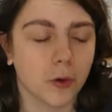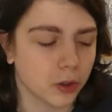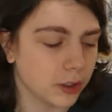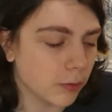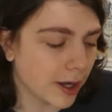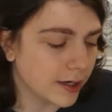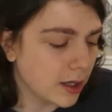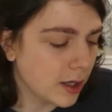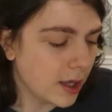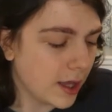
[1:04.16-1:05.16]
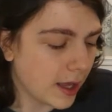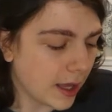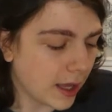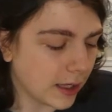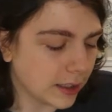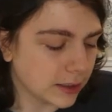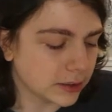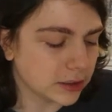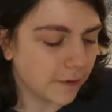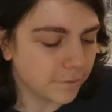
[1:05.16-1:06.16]
already read,
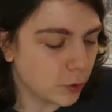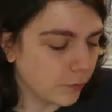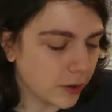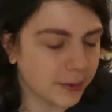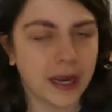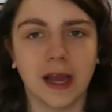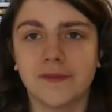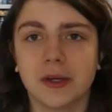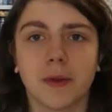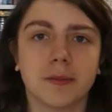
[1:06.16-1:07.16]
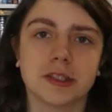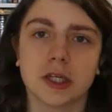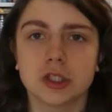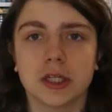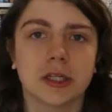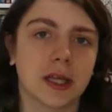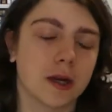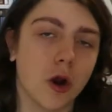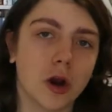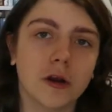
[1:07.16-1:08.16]
and a few of them I have in my possession in,
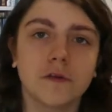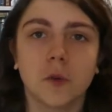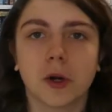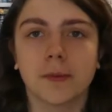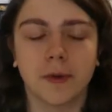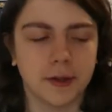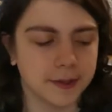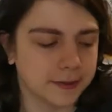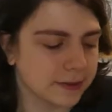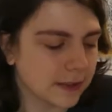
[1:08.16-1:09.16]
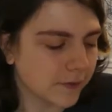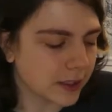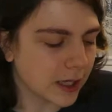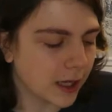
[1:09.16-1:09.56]
like, ARC form and stuff like